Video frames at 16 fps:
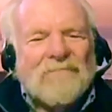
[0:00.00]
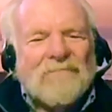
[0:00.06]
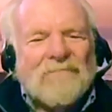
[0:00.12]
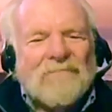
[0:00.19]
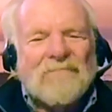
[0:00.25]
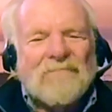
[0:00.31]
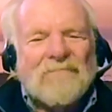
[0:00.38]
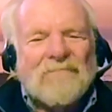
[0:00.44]

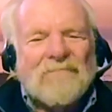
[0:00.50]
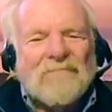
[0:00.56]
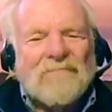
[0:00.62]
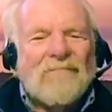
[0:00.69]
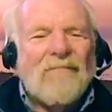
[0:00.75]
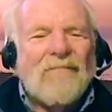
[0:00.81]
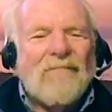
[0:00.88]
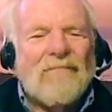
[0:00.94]

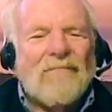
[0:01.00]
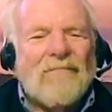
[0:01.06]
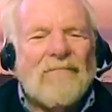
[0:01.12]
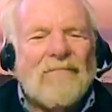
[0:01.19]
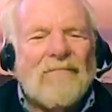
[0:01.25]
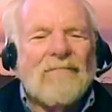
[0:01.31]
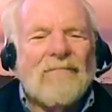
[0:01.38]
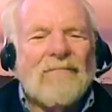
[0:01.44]

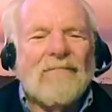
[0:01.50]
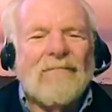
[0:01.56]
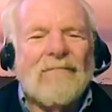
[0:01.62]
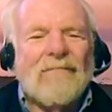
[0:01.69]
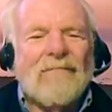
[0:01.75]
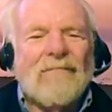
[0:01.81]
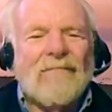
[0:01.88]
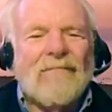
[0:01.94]

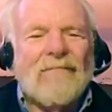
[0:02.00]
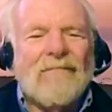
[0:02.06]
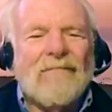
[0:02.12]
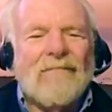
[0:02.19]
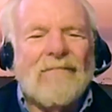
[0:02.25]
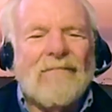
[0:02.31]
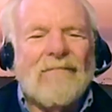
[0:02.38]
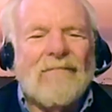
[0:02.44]

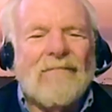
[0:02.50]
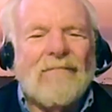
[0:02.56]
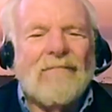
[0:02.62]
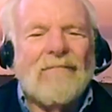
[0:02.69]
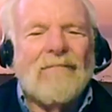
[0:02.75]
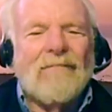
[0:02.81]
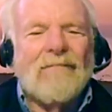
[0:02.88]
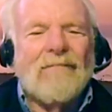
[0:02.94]

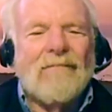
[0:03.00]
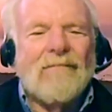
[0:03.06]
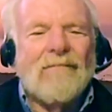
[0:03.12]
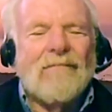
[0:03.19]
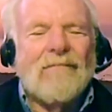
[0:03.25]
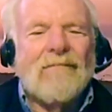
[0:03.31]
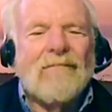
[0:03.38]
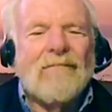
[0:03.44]

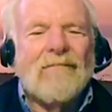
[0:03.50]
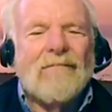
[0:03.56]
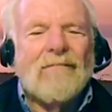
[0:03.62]
No words are spoken by the person on screen.